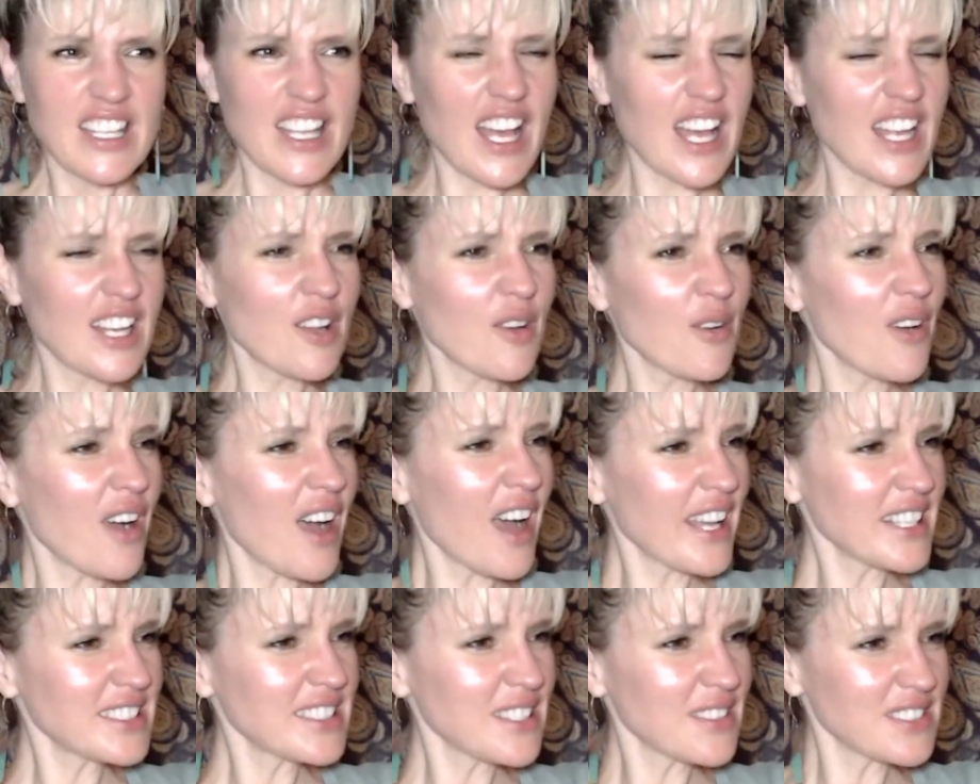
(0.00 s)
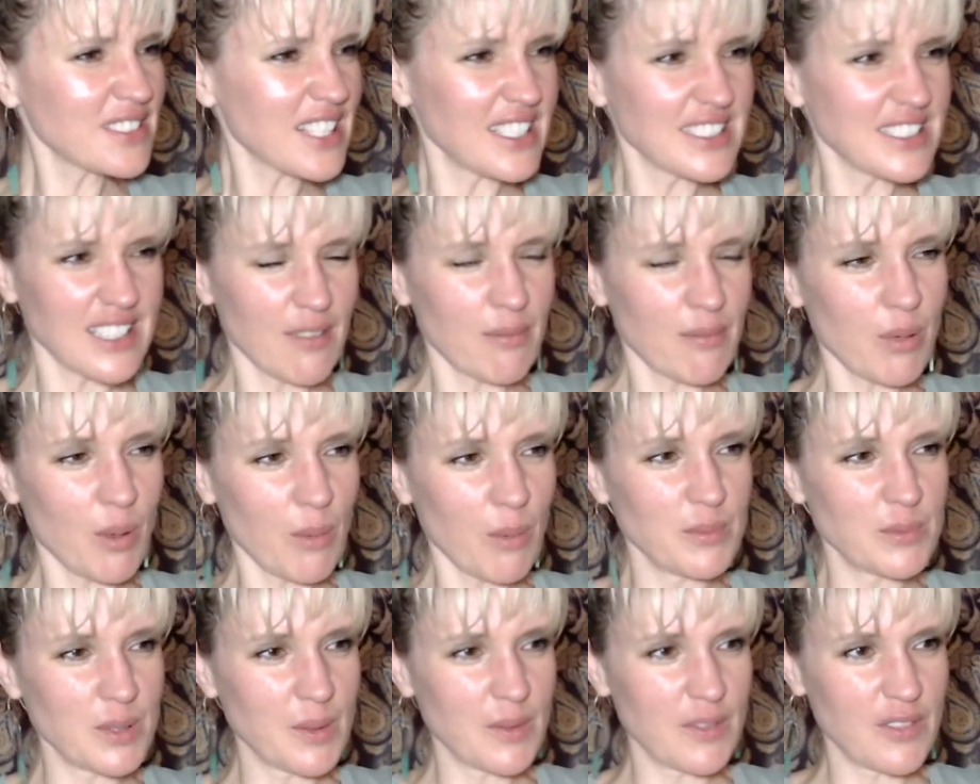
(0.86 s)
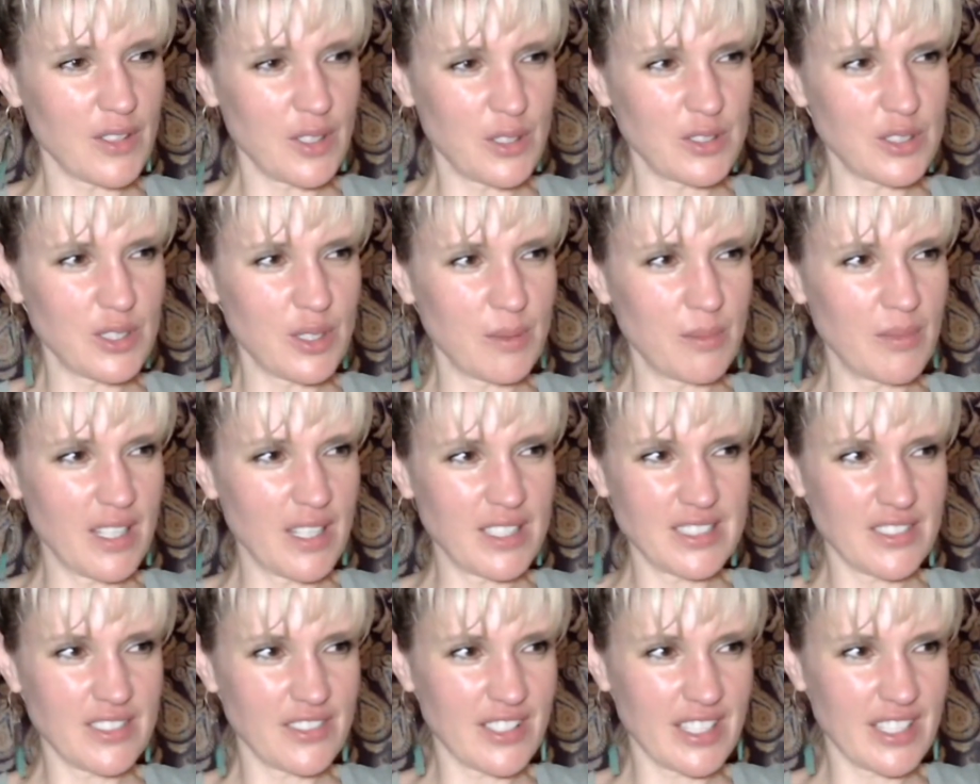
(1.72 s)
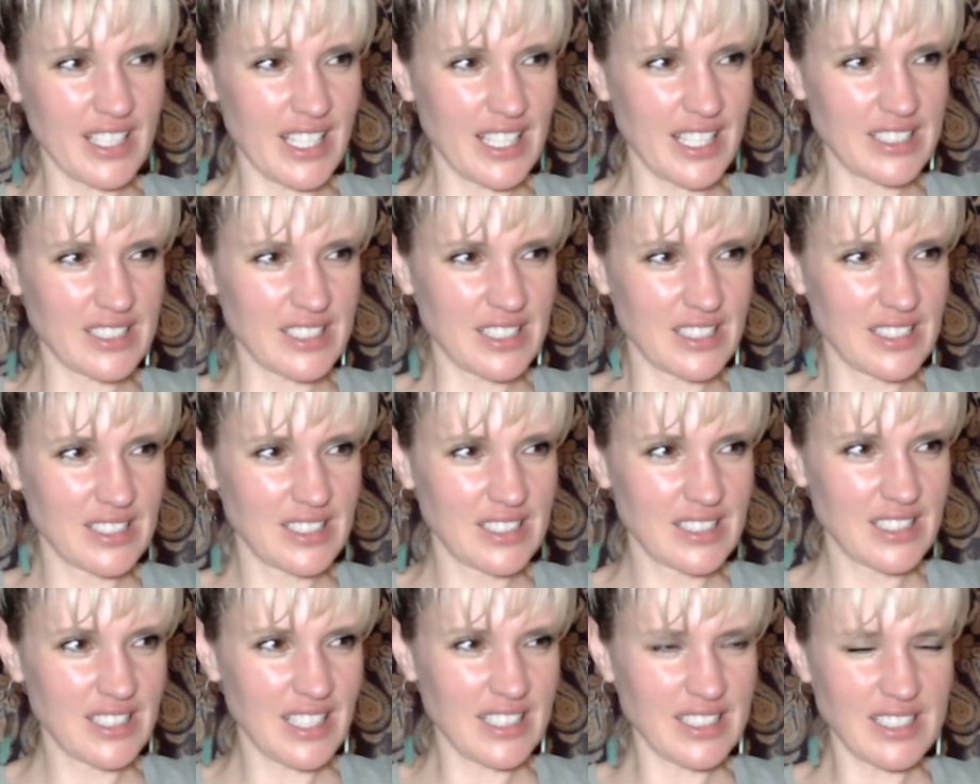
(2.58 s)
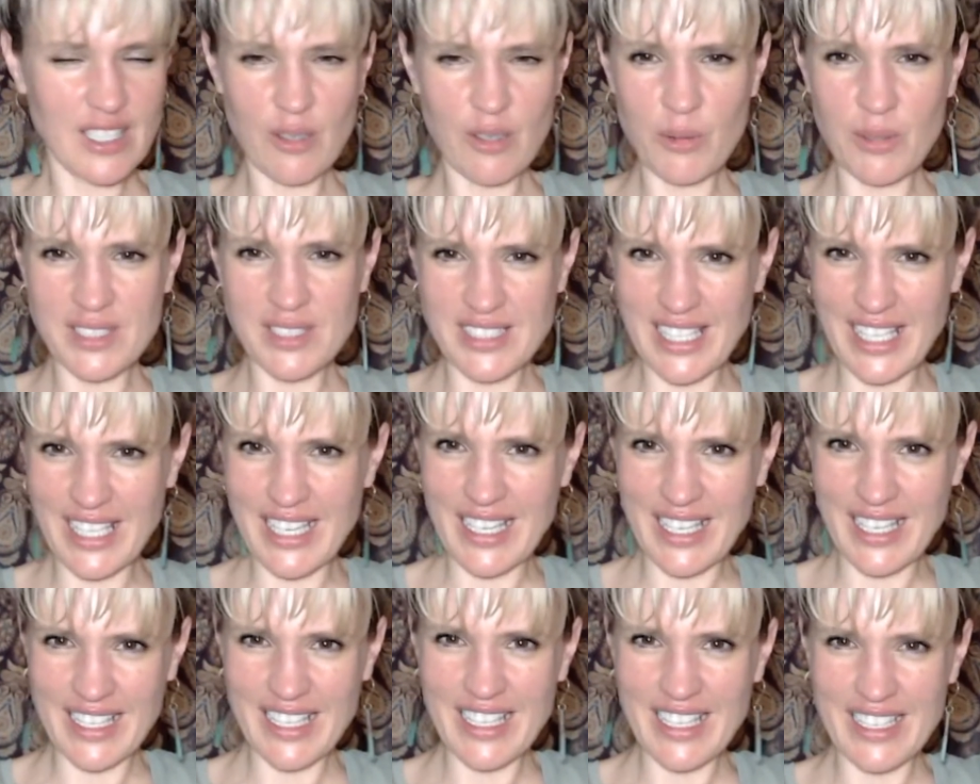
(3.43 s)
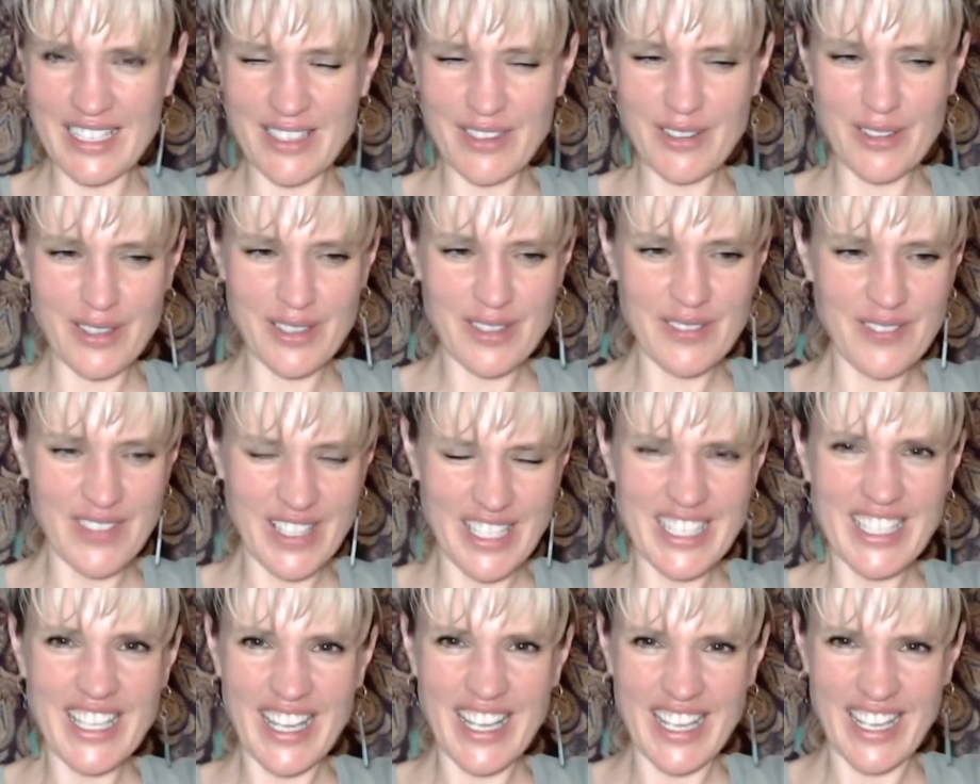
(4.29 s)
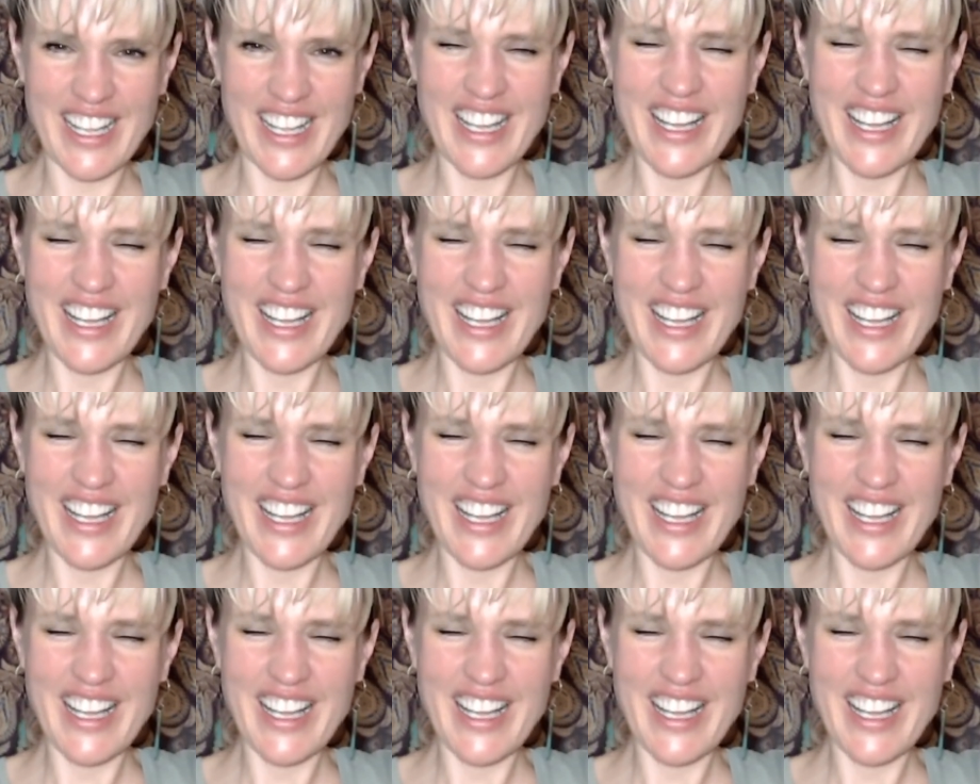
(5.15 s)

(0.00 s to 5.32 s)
No, I sometimes have problems with YouTube notification. I don't always get it. I know what you mean. Yeah.